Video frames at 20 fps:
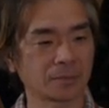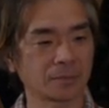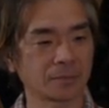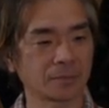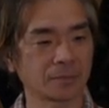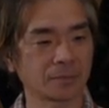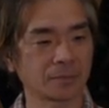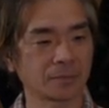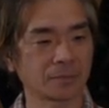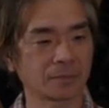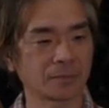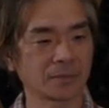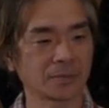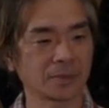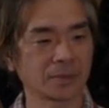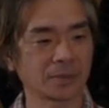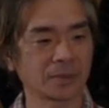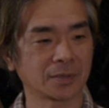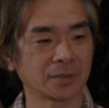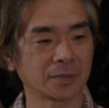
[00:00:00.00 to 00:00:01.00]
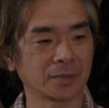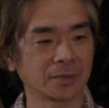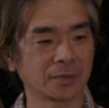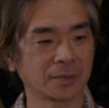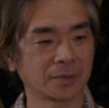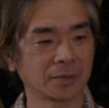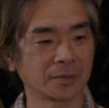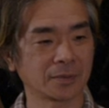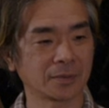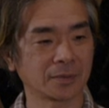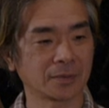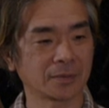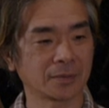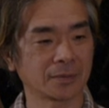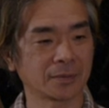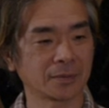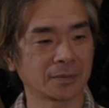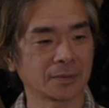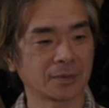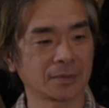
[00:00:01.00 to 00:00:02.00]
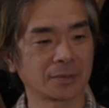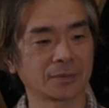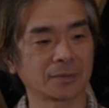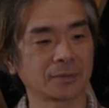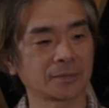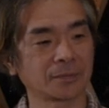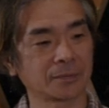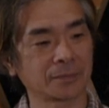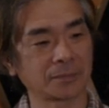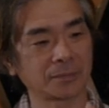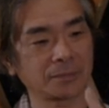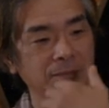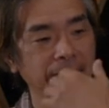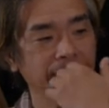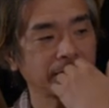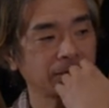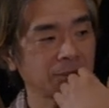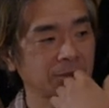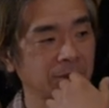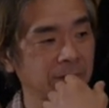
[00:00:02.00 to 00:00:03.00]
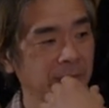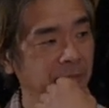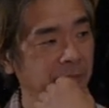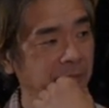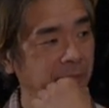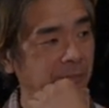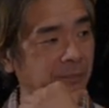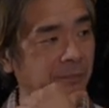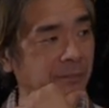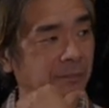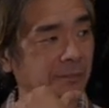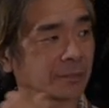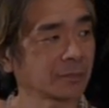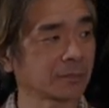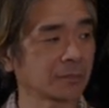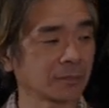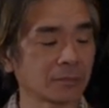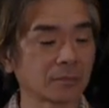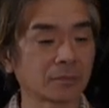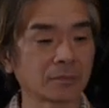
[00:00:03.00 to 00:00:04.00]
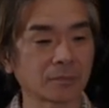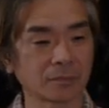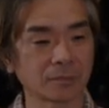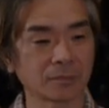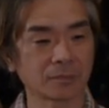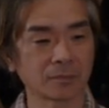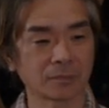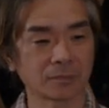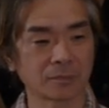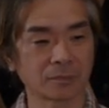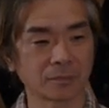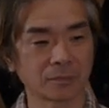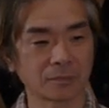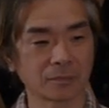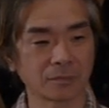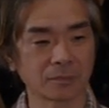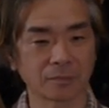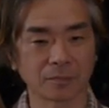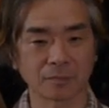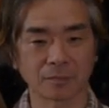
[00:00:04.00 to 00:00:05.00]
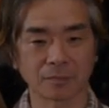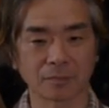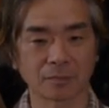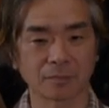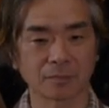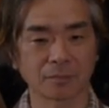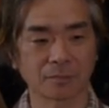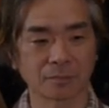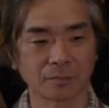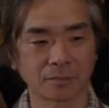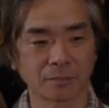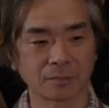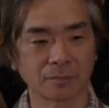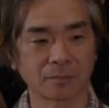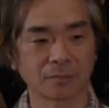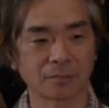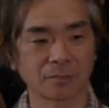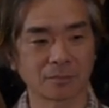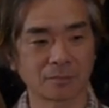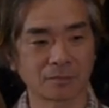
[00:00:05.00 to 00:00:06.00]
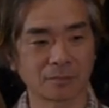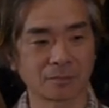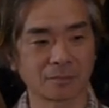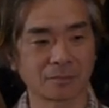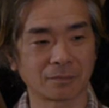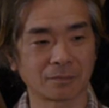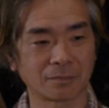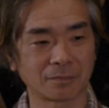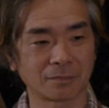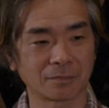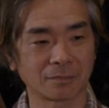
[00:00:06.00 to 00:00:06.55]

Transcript: No words are spoken by the person on screen.